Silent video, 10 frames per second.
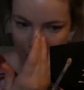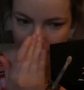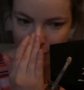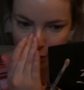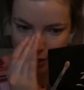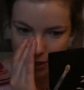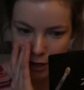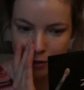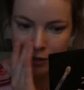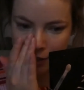it on its
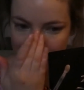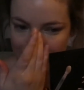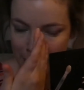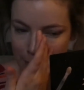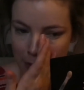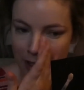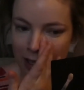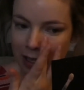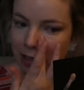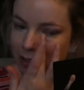own,
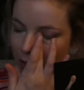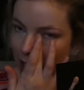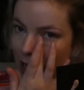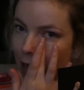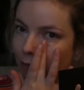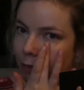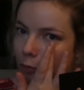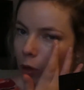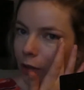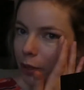because you'll have
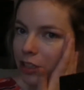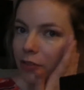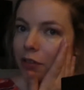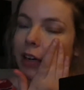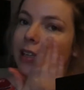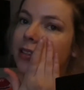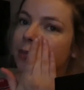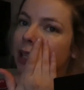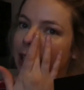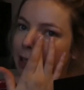one bit of your face
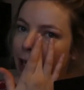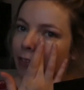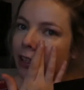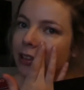completely covered